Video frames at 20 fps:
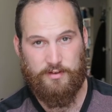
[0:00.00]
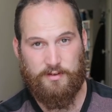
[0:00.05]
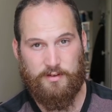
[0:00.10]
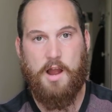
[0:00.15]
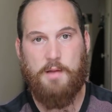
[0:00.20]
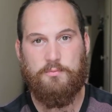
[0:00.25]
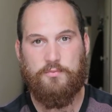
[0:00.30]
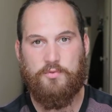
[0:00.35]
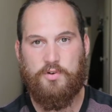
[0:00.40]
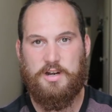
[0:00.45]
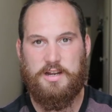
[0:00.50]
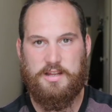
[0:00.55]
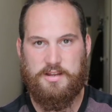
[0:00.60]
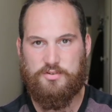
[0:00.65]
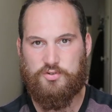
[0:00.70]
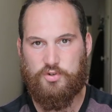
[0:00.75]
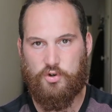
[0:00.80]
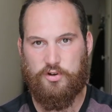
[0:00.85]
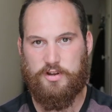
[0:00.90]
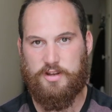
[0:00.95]
I'm really
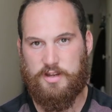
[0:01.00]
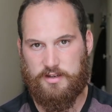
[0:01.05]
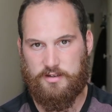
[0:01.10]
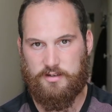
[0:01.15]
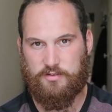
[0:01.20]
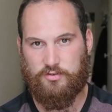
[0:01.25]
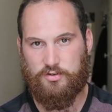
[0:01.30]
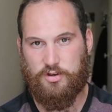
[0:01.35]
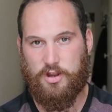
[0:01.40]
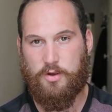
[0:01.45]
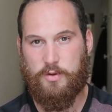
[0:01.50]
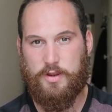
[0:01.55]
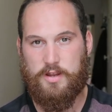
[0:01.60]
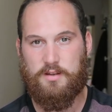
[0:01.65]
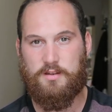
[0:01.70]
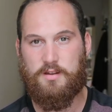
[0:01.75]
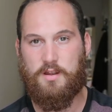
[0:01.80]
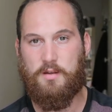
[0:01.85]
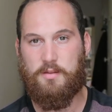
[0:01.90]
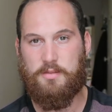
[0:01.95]
enjoying
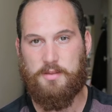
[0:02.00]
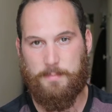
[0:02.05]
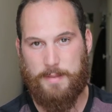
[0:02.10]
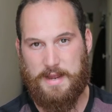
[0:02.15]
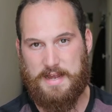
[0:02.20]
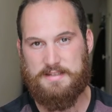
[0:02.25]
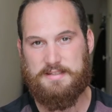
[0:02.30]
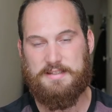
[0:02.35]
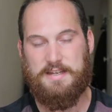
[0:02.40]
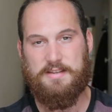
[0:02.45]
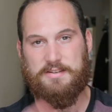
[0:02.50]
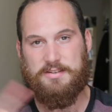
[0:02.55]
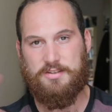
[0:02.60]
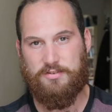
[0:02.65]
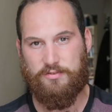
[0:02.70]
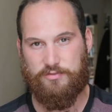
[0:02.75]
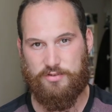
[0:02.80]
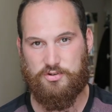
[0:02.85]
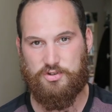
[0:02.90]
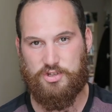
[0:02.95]
knowing the past tense
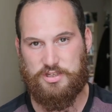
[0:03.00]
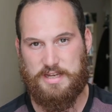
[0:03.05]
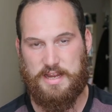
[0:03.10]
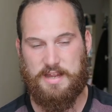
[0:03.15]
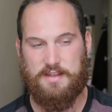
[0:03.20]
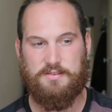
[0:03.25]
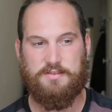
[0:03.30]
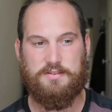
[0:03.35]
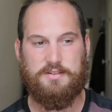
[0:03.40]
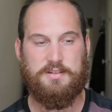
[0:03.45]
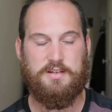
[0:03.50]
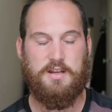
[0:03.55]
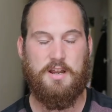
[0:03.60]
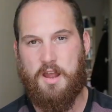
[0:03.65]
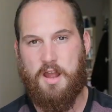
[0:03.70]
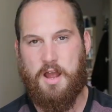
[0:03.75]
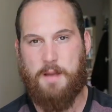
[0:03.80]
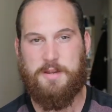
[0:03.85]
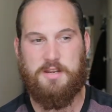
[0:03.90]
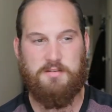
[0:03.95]
and the future tense.
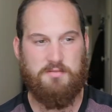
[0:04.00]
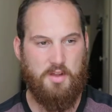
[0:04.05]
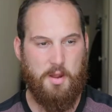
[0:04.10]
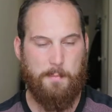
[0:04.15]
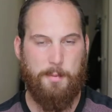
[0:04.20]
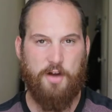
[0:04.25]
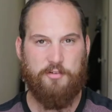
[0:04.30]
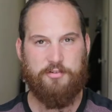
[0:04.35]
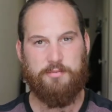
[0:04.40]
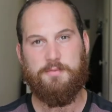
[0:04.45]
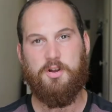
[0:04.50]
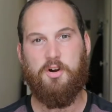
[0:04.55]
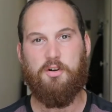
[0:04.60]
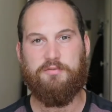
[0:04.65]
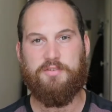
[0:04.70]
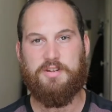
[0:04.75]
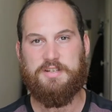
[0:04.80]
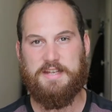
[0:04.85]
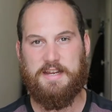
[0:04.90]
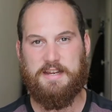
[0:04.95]
I mean, apart from the
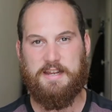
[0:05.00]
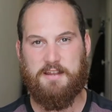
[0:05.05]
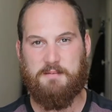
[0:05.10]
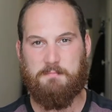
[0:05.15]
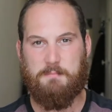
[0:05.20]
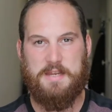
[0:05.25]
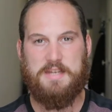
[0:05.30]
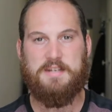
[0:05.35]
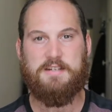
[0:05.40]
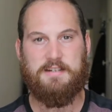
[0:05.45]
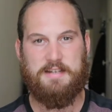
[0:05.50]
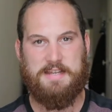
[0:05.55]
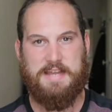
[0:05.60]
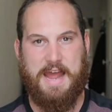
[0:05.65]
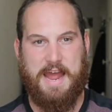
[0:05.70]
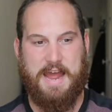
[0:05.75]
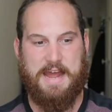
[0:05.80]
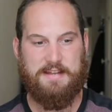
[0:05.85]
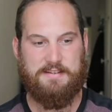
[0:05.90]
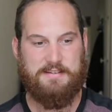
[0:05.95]
obvious, like it immediately
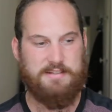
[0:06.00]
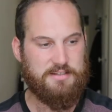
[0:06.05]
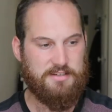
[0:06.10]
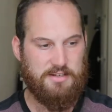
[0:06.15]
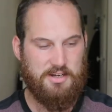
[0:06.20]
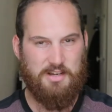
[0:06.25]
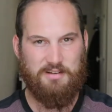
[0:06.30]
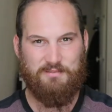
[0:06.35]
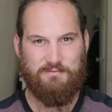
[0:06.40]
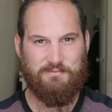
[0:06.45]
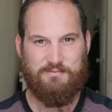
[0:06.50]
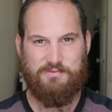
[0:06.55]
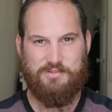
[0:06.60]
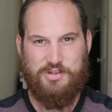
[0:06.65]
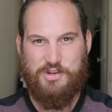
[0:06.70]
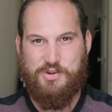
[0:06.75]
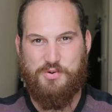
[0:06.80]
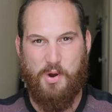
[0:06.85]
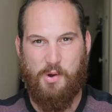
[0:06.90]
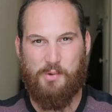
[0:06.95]
adds
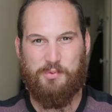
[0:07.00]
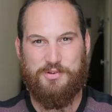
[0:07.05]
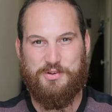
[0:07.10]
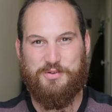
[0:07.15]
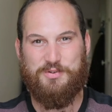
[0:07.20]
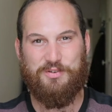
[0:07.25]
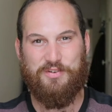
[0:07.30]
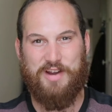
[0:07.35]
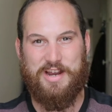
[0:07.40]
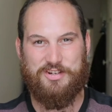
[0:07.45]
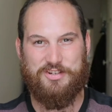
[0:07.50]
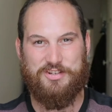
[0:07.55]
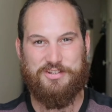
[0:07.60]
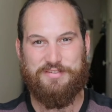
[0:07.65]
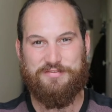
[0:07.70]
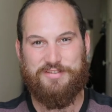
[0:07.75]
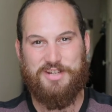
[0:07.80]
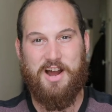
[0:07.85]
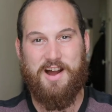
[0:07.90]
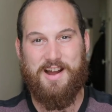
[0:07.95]
two whole new directions
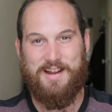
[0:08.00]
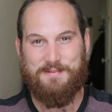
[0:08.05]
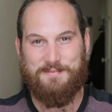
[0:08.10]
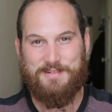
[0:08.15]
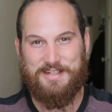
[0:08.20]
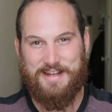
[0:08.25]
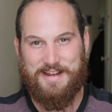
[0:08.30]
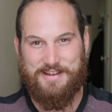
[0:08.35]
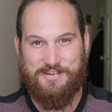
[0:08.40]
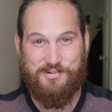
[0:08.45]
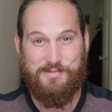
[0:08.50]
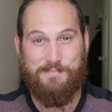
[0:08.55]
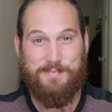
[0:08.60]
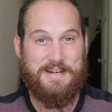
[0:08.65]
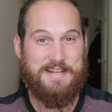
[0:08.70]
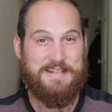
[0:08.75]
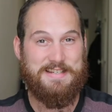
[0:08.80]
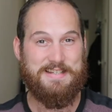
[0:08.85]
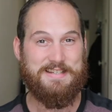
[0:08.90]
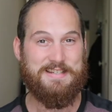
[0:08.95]
of time to like your
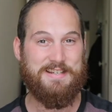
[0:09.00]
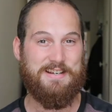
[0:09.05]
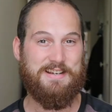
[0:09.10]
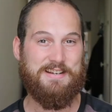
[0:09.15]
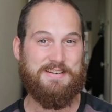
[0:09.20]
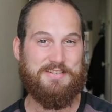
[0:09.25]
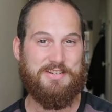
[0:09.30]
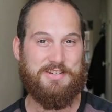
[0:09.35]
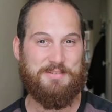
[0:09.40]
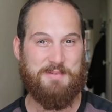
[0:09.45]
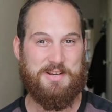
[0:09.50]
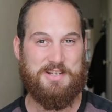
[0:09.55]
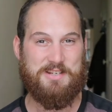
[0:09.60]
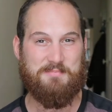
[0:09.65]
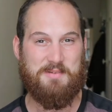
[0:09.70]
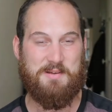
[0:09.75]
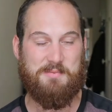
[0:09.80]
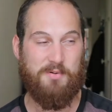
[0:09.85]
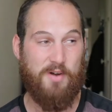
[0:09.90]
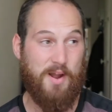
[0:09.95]
ability to, to speak to
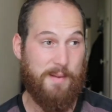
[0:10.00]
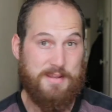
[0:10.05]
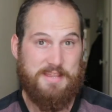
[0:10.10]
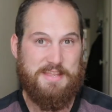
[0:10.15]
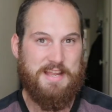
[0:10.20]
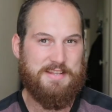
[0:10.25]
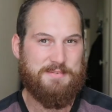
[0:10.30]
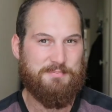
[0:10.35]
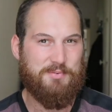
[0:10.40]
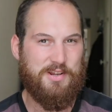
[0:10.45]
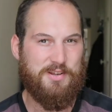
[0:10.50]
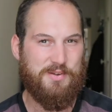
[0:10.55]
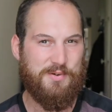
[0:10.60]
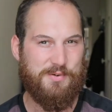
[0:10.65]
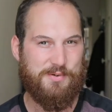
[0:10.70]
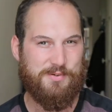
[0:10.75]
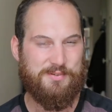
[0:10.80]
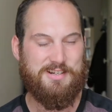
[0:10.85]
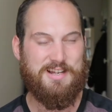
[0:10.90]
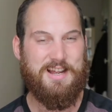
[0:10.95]
people. I mean, that's pretty
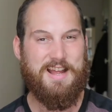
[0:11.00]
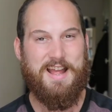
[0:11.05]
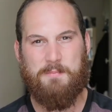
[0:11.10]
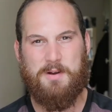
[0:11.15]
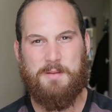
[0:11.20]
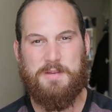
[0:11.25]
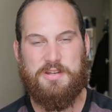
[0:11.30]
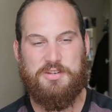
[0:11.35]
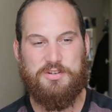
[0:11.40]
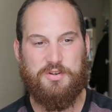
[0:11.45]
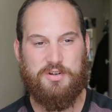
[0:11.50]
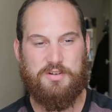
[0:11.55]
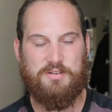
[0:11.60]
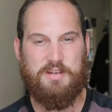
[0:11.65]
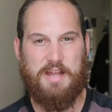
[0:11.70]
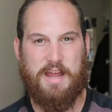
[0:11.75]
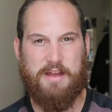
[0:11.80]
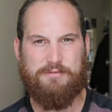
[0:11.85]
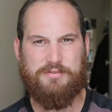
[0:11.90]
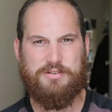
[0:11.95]
cool. But it means you
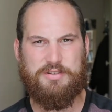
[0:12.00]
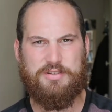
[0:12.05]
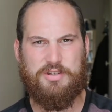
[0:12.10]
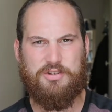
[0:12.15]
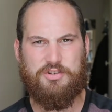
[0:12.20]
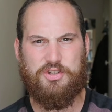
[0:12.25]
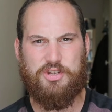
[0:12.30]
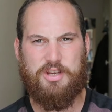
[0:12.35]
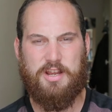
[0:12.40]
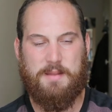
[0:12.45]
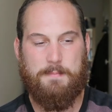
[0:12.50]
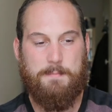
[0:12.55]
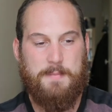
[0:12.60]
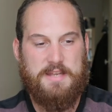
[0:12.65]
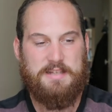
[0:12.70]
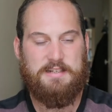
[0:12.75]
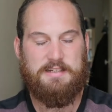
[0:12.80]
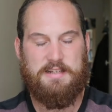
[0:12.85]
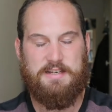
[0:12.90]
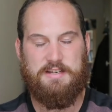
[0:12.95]
can have such a,
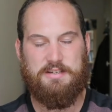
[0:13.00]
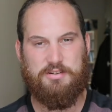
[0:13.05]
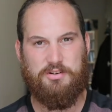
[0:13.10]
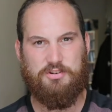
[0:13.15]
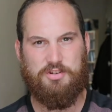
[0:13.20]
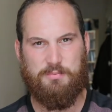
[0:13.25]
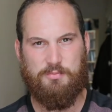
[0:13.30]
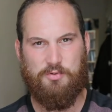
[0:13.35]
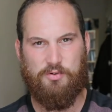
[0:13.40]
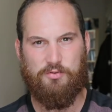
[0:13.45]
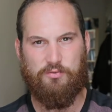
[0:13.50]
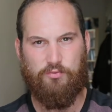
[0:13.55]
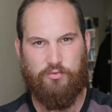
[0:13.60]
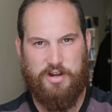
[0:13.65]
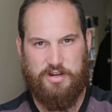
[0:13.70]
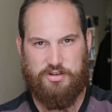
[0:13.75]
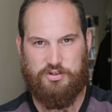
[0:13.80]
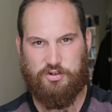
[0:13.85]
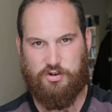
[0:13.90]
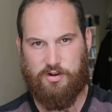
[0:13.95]
immediately such a more
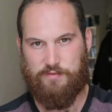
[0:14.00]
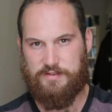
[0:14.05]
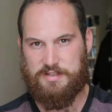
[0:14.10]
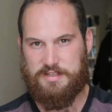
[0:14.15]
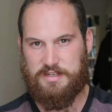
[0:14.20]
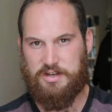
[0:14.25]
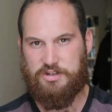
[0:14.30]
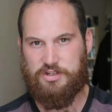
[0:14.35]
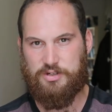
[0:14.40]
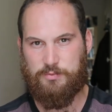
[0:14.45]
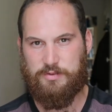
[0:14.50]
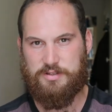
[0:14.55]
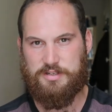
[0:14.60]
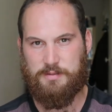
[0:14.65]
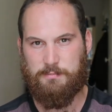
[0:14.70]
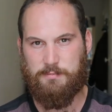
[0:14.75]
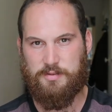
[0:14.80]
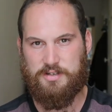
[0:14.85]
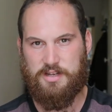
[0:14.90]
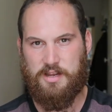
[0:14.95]
rich conversation with
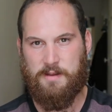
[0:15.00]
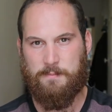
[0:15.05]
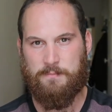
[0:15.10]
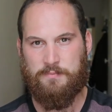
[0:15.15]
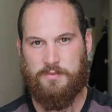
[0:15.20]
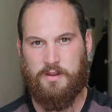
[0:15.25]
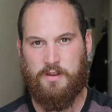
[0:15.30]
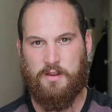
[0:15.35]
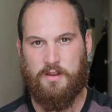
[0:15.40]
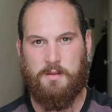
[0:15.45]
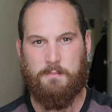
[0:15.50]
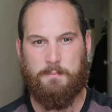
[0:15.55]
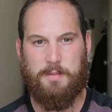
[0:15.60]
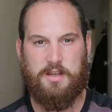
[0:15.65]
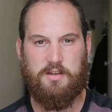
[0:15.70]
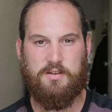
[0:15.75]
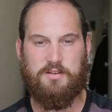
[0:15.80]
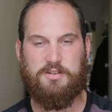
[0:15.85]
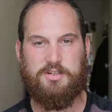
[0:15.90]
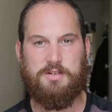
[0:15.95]
somebody,
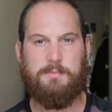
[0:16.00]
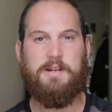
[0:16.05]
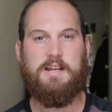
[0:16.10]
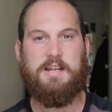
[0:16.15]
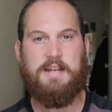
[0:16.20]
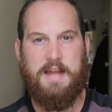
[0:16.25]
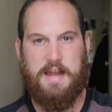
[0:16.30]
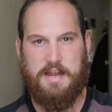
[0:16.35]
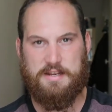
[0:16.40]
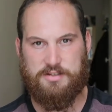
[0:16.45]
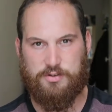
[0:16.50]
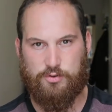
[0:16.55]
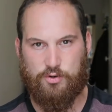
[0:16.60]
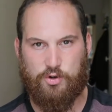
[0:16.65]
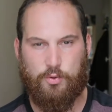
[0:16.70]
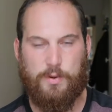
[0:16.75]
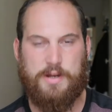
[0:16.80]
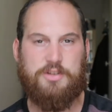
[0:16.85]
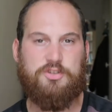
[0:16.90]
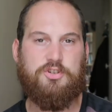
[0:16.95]
because somebody can ask you
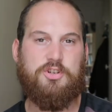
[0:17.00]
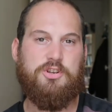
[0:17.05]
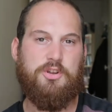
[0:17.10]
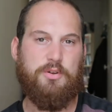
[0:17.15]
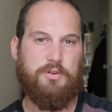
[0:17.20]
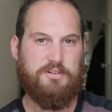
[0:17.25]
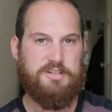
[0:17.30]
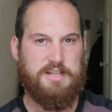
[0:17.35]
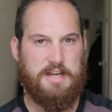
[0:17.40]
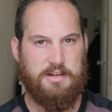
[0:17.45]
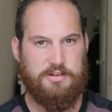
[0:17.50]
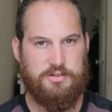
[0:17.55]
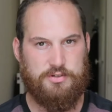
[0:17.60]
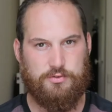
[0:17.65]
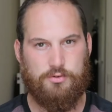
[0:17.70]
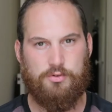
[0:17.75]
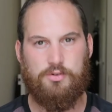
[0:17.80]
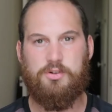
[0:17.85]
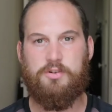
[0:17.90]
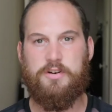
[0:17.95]
a question, you can tell a
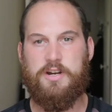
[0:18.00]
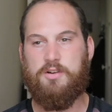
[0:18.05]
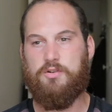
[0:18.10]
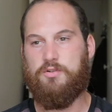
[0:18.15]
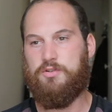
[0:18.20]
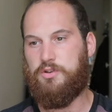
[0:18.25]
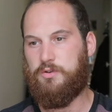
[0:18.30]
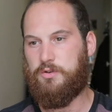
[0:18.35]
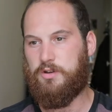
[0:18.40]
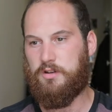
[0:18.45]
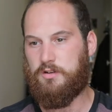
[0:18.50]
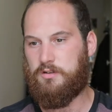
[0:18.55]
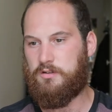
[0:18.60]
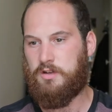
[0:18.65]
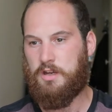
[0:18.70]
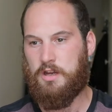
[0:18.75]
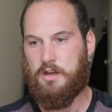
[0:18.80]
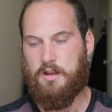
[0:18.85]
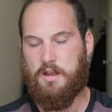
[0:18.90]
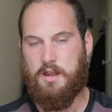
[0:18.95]
story, or you
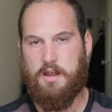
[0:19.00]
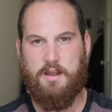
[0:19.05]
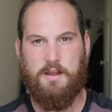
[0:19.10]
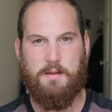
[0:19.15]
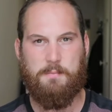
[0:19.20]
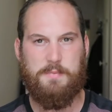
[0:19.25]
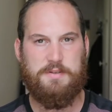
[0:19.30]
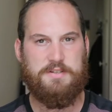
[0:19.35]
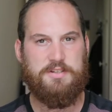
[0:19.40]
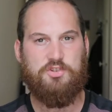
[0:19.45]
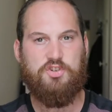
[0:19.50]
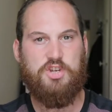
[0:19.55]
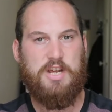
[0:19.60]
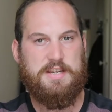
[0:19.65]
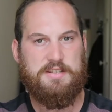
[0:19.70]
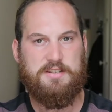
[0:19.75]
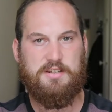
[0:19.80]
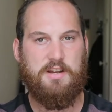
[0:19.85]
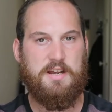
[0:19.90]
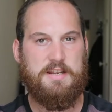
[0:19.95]
can um,
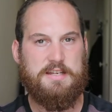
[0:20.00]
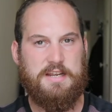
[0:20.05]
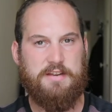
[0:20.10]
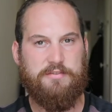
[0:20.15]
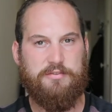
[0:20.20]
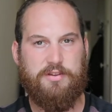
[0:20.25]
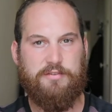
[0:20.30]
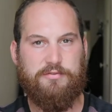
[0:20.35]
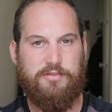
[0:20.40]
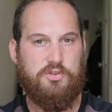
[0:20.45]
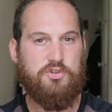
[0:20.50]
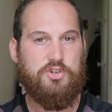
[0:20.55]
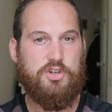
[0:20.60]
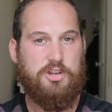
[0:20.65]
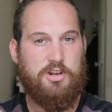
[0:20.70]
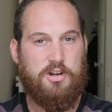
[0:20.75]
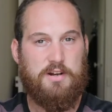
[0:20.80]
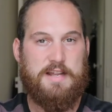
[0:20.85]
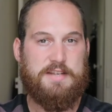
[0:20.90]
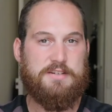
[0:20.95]
suggest an idea for the future,
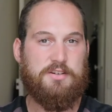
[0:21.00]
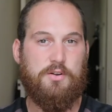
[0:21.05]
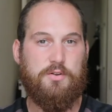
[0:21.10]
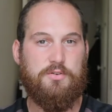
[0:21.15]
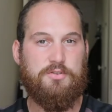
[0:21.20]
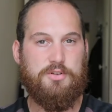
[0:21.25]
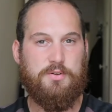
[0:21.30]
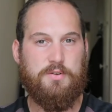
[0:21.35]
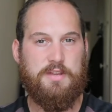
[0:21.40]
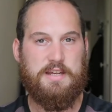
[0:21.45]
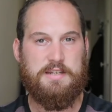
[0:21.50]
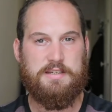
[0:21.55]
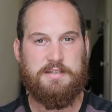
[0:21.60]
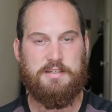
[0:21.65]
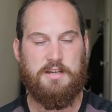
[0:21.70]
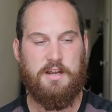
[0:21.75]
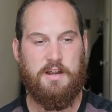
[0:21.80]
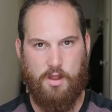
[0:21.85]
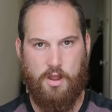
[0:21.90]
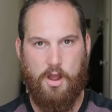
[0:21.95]
you know, let's go and do
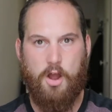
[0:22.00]
this.